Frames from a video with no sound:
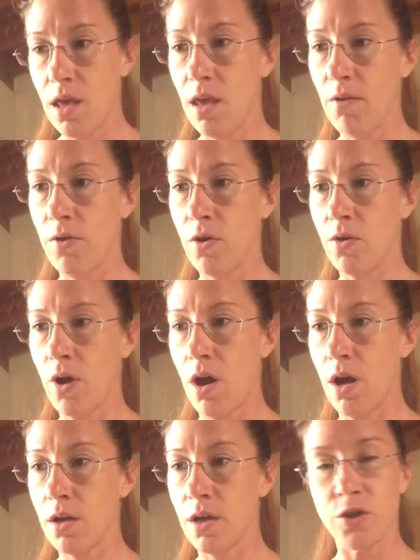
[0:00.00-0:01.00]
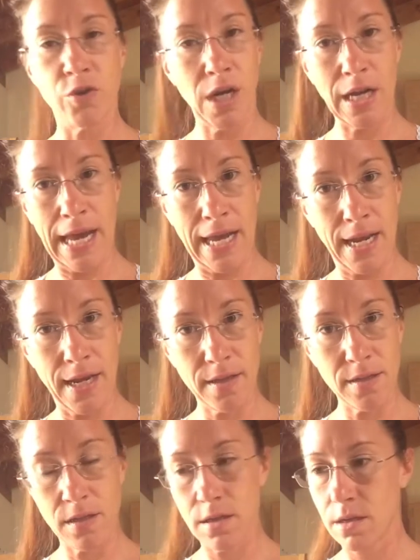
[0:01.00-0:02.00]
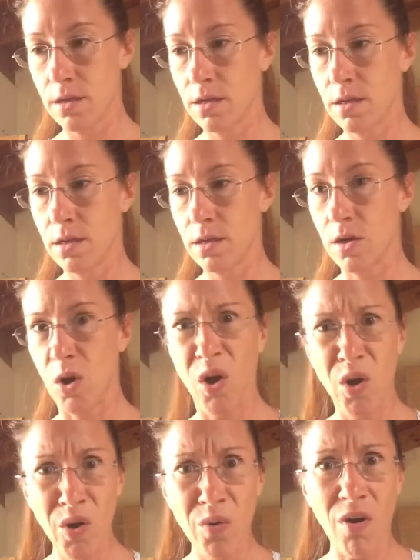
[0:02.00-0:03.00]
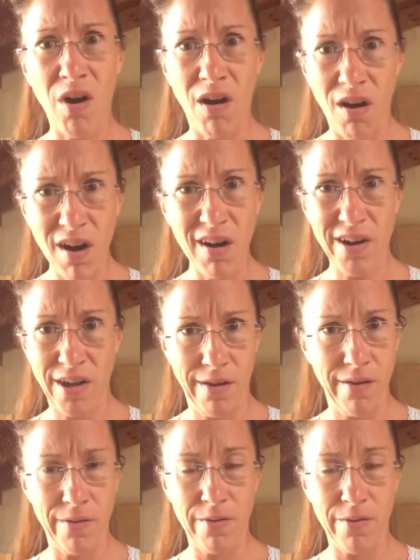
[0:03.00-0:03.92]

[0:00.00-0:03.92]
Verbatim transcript: if you're not a drug addict, who are you?